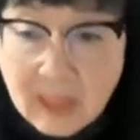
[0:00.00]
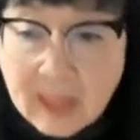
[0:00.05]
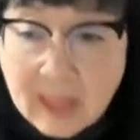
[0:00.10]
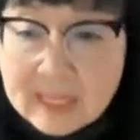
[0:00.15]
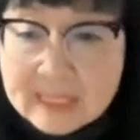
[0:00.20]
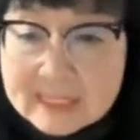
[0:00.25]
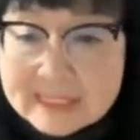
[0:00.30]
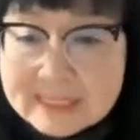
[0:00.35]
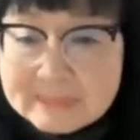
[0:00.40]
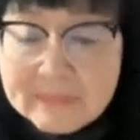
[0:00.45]

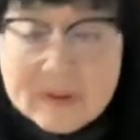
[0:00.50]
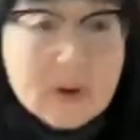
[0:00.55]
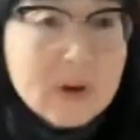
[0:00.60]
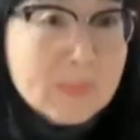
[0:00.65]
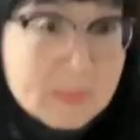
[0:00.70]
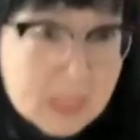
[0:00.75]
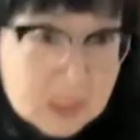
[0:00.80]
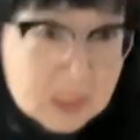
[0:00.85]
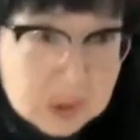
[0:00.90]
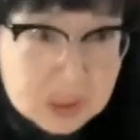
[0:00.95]
And very
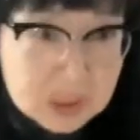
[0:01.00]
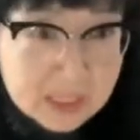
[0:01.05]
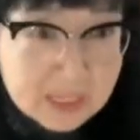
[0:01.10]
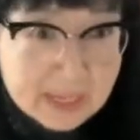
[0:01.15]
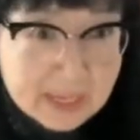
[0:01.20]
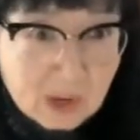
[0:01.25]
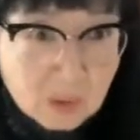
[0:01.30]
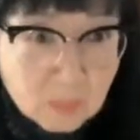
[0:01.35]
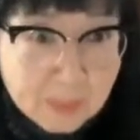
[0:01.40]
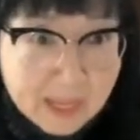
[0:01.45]
much like
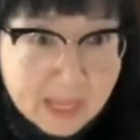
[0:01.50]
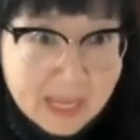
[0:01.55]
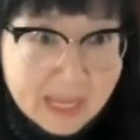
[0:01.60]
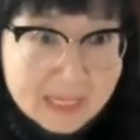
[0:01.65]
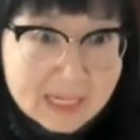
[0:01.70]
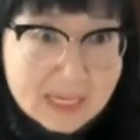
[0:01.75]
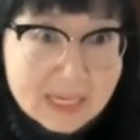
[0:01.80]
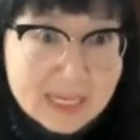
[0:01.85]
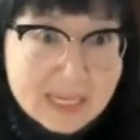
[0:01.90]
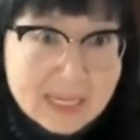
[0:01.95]
how
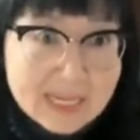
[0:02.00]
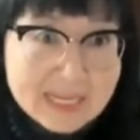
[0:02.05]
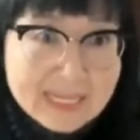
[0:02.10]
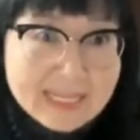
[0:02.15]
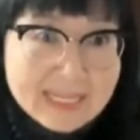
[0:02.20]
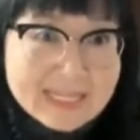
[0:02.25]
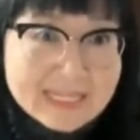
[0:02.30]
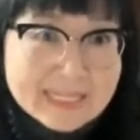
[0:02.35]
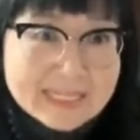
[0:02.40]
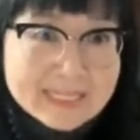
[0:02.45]
Pat
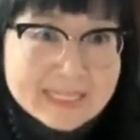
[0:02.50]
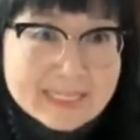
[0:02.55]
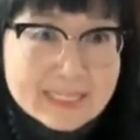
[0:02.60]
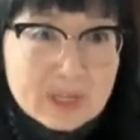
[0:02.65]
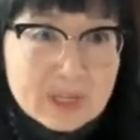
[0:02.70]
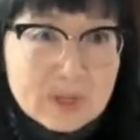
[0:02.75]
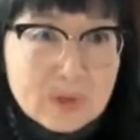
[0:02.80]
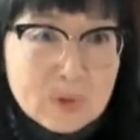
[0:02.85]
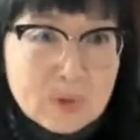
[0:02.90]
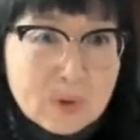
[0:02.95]
is
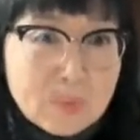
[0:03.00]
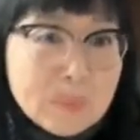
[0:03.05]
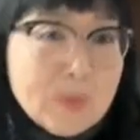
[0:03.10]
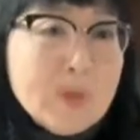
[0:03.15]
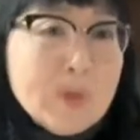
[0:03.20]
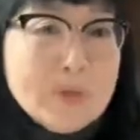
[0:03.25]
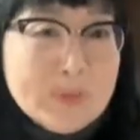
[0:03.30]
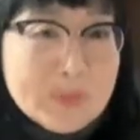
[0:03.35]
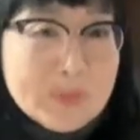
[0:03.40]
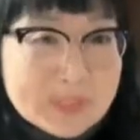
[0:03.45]
your
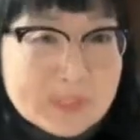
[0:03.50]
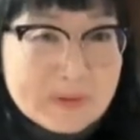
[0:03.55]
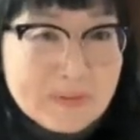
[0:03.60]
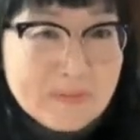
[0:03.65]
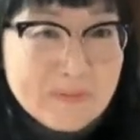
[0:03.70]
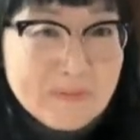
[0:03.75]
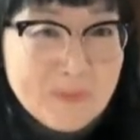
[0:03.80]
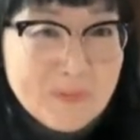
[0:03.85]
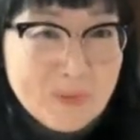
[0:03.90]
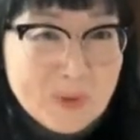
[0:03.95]
muse
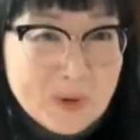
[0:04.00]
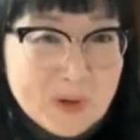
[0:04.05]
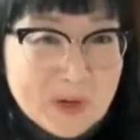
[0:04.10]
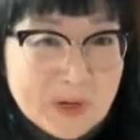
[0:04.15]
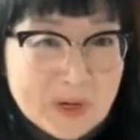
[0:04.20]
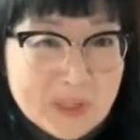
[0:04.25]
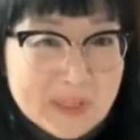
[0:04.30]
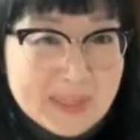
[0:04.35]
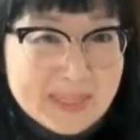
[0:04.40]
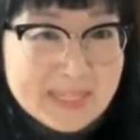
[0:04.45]

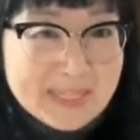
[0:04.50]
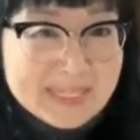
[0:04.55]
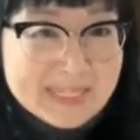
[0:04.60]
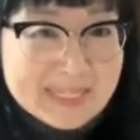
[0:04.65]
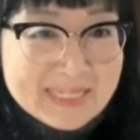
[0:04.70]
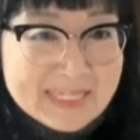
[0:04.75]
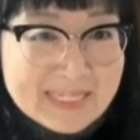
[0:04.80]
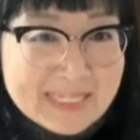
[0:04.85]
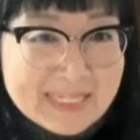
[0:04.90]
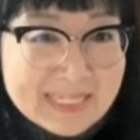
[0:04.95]
for
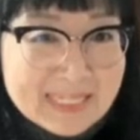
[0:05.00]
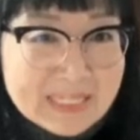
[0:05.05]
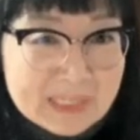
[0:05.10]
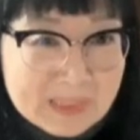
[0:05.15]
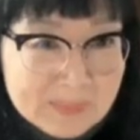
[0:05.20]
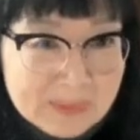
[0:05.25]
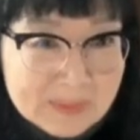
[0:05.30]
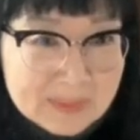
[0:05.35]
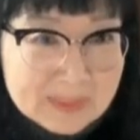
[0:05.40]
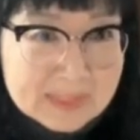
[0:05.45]
this
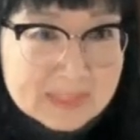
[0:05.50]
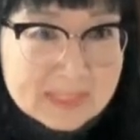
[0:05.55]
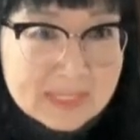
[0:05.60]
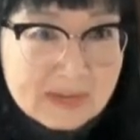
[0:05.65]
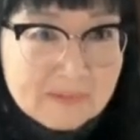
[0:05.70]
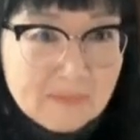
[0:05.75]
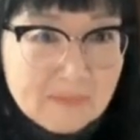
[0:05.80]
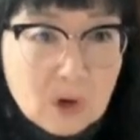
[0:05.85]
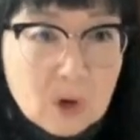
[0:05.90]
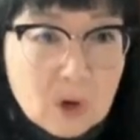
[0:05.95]
exhibit, the
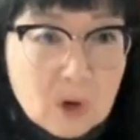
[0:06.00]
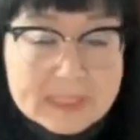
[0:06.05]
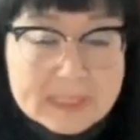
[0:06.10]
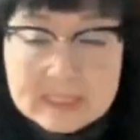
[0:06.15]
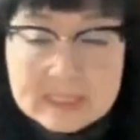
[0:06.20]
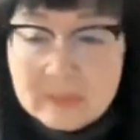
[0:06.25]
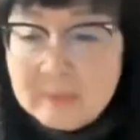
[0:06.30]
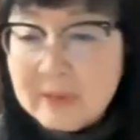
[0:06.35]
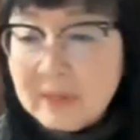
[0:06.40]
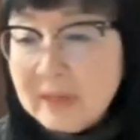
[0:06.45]
Safe Home
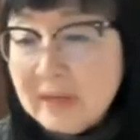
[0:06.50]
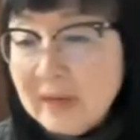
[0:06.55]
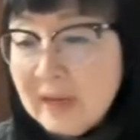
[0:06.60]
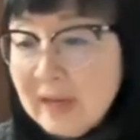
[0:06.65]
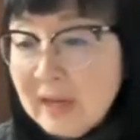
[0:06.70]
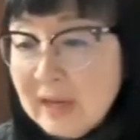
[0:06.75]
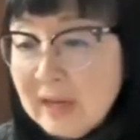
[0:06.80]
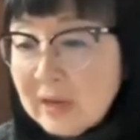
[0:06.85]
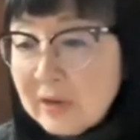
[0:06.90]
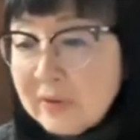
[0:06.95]
exhibit,
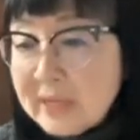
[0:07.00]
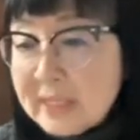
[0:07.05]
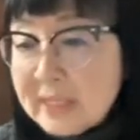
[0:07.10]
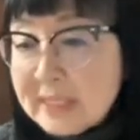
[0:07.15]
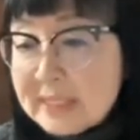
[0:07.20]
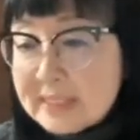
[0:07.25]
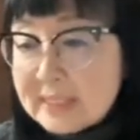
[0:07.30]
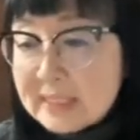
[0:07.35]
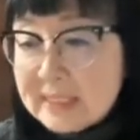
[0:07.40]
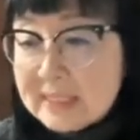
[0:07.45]

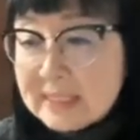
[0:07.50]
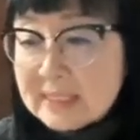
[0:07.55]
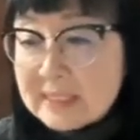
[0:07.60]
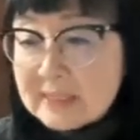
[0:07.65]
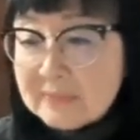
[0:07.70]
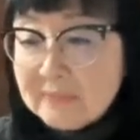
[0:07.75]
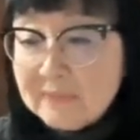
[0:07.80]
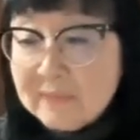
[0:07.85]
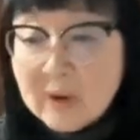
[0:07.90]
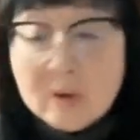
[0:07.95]
Grace is
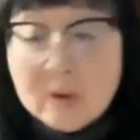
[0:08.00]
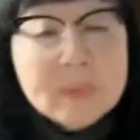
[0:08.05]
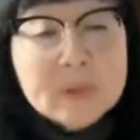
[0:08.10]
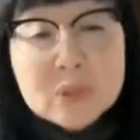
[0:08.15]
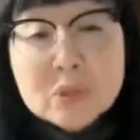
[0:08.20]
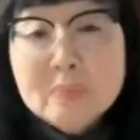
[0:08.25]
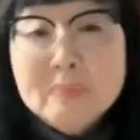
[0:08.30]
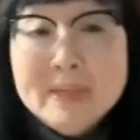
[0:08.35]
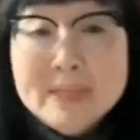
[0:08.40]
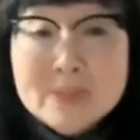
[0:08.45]
very
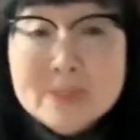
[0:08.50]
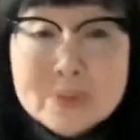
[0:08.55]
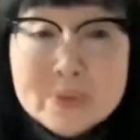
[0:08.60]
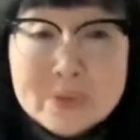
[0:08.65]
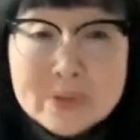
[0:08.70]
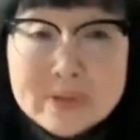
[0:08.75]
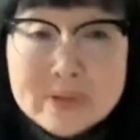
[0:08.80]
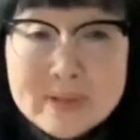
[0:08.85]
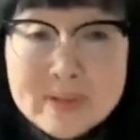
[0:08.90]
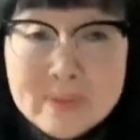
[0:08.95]
much a
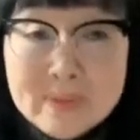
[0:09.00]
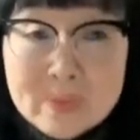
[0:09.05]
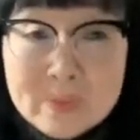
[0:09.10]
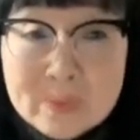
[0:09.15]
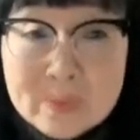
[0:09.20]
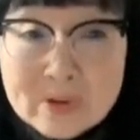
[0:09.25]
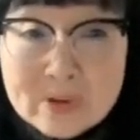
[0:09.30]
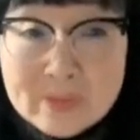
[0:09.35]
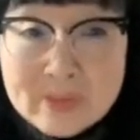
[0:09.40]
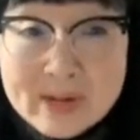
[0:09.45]
mentor in the
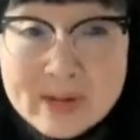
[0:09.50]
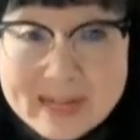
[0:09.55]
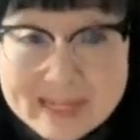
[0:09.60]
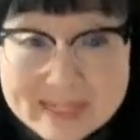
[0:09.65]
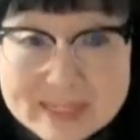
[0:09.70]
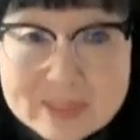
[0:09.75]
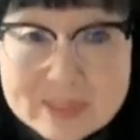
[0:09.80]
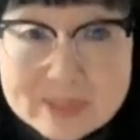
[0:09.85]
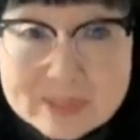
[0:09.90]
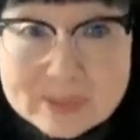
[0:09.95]
work that I
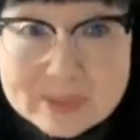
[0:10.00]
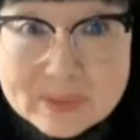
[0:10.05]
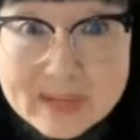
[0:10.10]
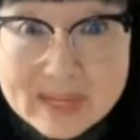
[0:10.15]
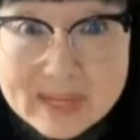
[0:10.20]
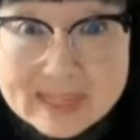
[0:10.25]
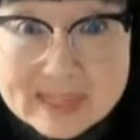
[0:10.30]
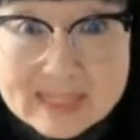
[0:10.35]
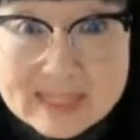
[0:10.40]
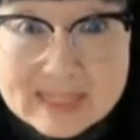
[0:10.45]
do
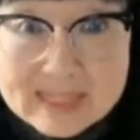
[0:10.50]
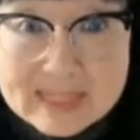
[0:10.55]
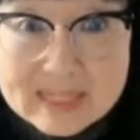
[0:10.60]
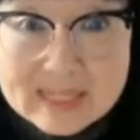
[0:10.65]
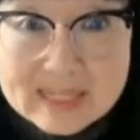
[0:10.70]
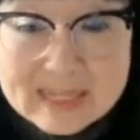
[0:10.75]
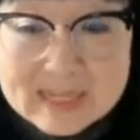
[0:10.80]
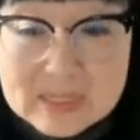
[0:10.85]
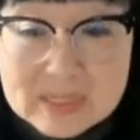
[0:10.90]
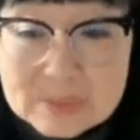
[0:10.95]
at the
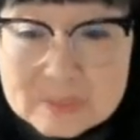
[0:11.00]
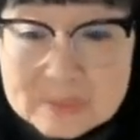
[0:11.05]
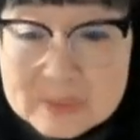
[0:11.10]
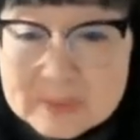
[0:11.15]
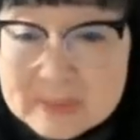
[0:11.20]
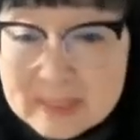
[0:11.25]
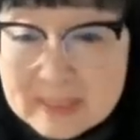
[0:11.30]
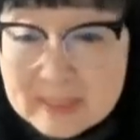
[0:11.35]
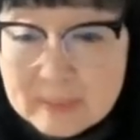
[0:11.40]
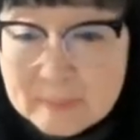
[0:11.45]
Nikkei National
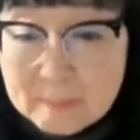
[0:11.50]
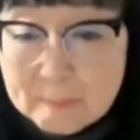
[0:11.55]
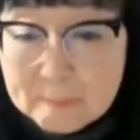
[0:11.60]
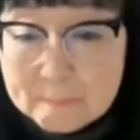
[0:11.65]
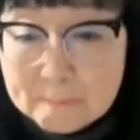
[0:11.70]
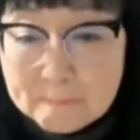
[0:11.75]
Museum.